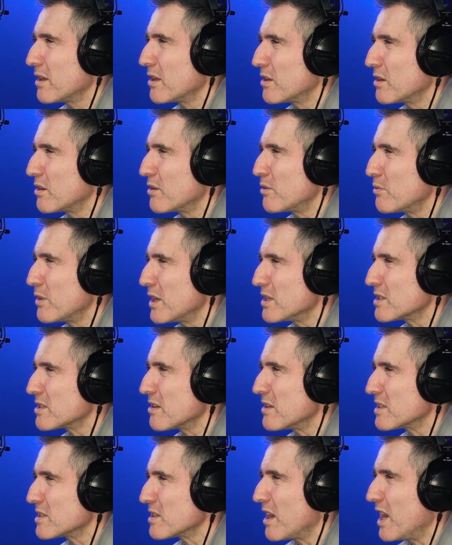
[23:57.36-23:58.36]
You know what I mean? So
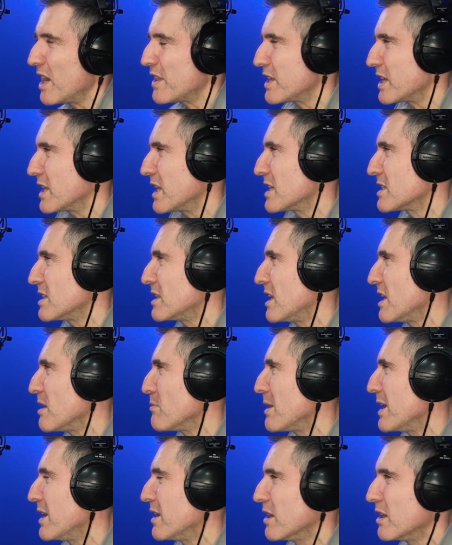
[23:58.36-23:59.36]
it's like, I think there's a
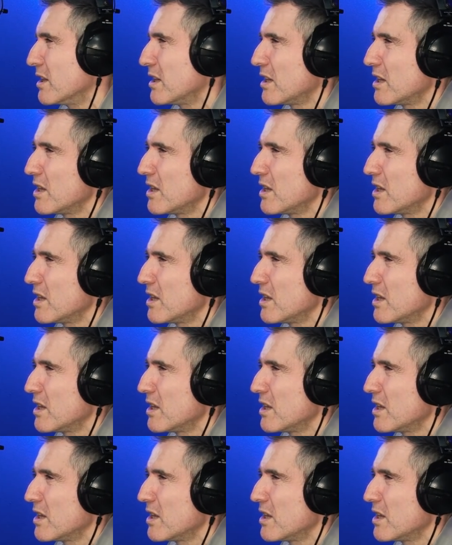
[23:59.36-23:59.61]
deep inner